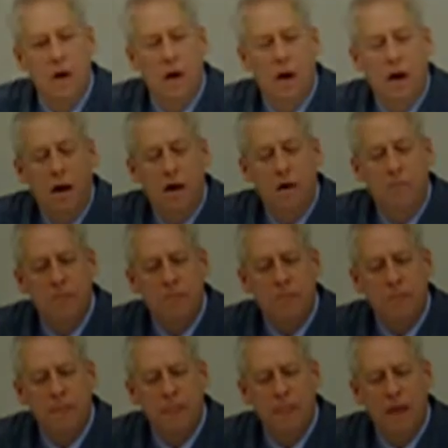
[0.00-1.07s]

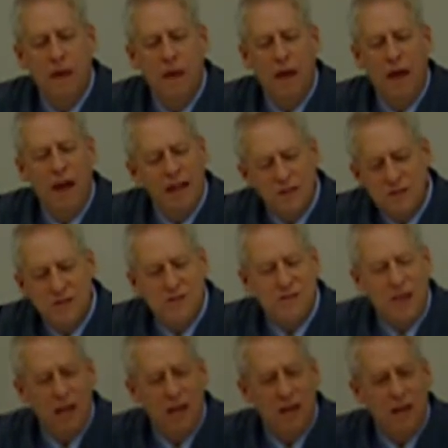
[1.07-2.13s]
I should
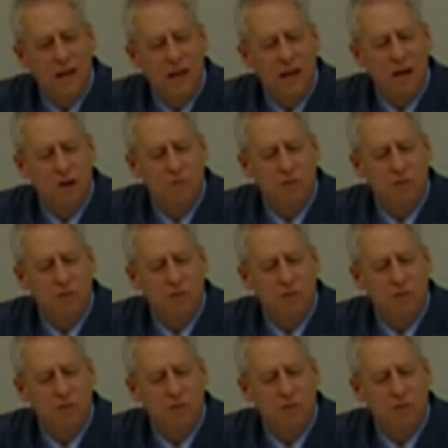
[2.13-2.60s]
say, you know,